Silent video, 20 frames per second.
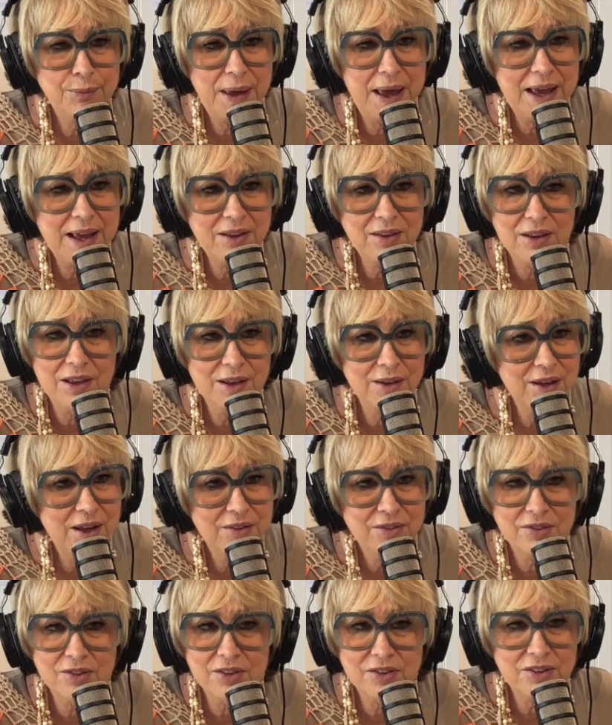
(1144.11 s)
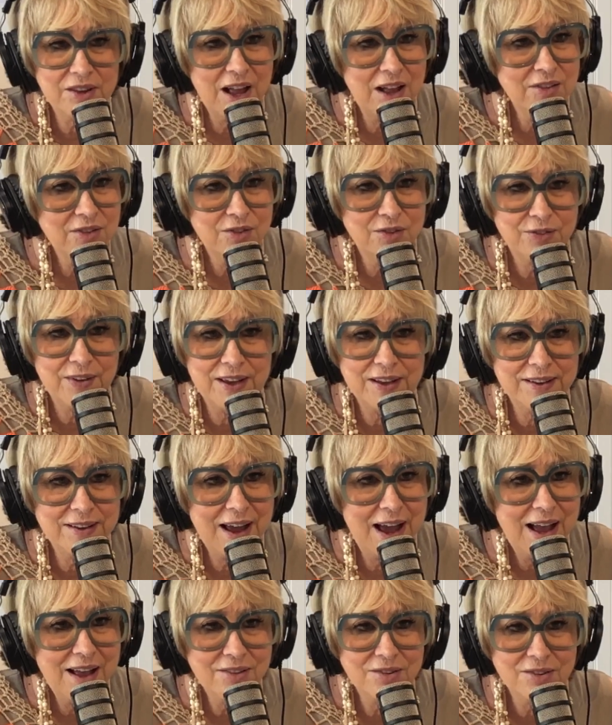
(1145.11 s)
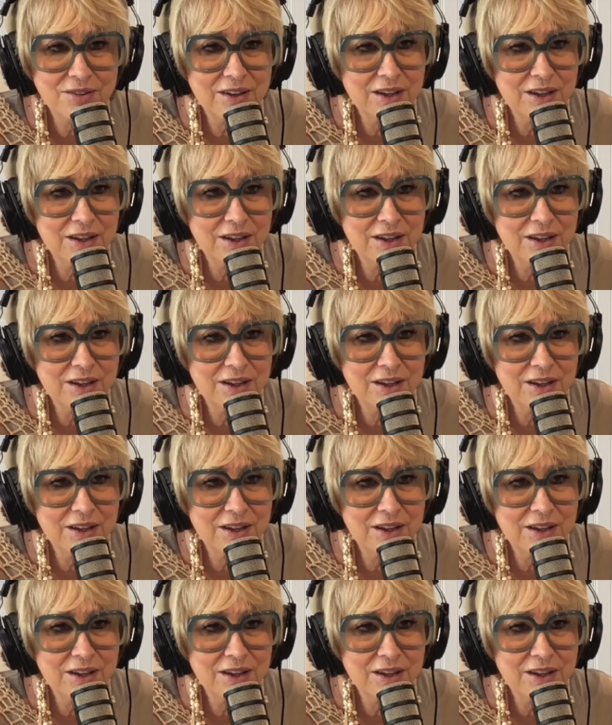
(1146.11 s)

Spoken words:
It just sounds fantastic.